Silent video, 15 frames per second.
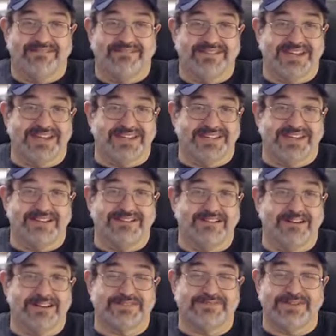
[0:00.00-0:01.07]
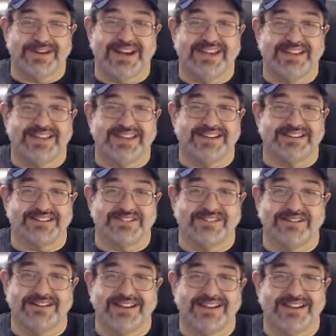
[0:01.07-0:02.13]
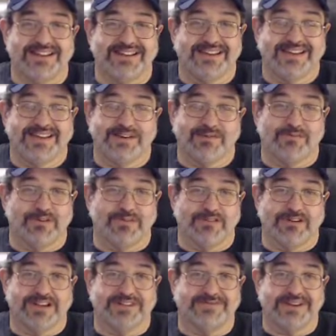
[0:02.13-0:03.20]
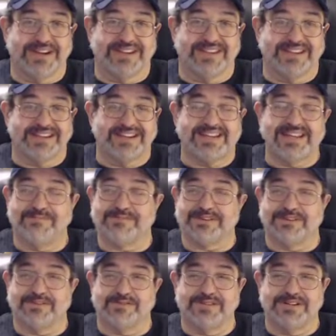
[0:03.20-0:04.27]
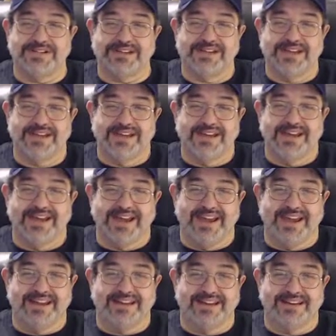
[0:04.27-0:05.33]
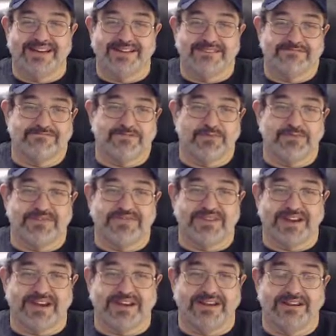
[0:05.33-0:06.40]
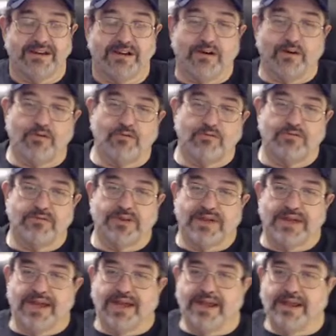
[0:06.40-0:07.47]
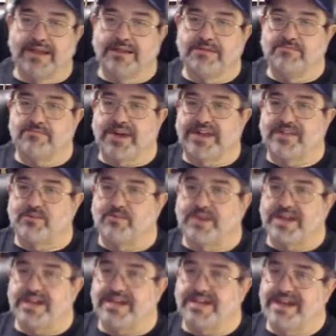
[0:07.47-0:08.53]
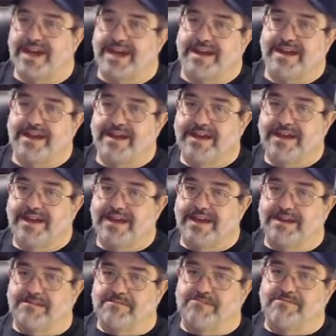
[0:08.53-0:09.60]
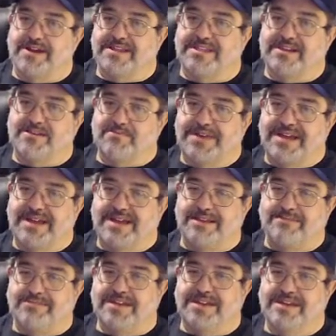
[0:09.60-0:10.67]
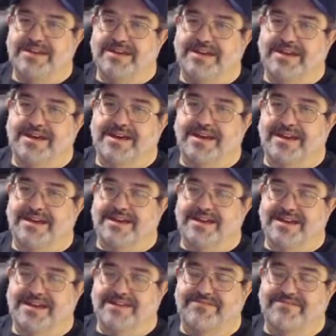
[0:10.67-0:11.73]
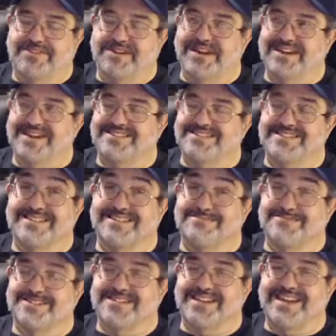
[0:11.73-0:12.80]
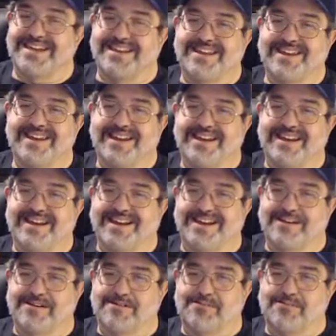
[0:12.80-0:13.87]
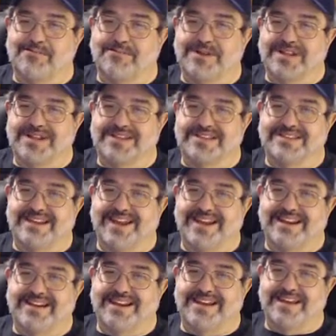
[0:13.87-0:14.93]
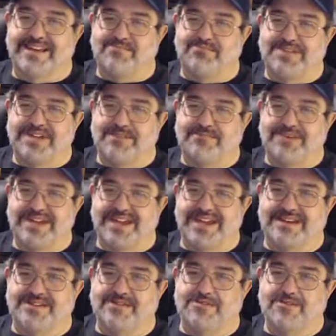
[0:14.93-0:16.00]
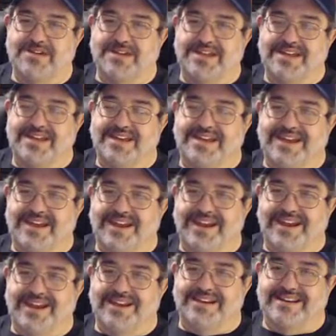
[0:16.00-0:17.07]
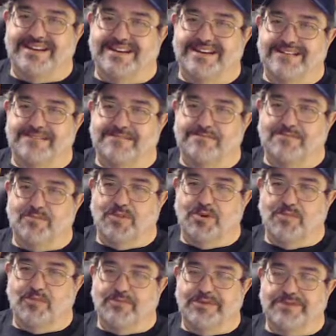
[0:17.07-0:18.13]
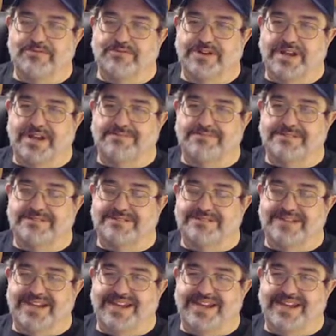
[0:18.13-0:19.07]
It didn't cost me anything to start it. It won't cost me anything to keep it going, and we'll be fine. Oh, and by the way, yeah, right there behind me, I forgot to almost say it. Leanne and I play piano, and we were able.